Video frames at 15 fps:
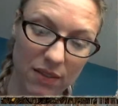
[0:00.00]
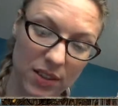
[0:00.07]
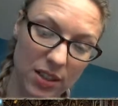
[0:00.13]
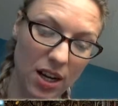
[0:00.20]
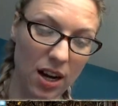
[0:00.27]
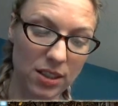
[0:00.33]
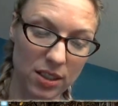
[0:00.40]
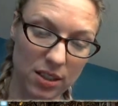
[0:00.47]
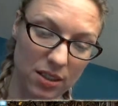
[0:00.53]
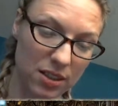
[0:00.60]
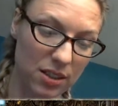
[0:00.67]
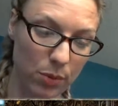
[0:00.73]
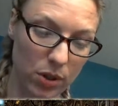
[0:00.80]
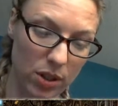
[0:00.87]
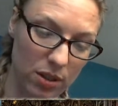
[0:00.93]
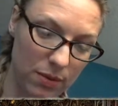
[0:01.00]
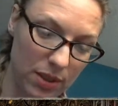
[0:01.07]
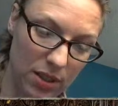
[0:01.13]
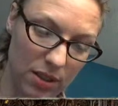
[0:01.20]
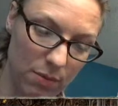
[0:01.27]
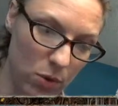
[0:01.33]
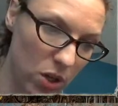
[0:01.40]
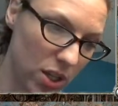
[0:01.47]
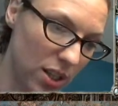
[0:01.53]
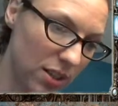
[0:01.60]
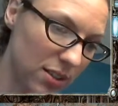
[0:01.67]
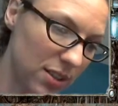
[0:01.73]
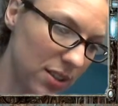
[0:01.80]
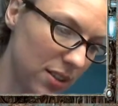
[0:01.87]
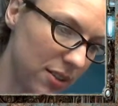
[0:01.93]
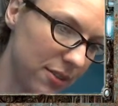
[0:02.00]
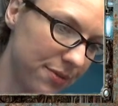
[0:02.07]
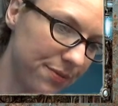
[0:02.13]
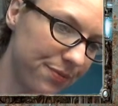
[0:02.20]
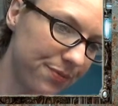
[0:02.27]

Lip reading: have a doctor's appointment in the morning, so.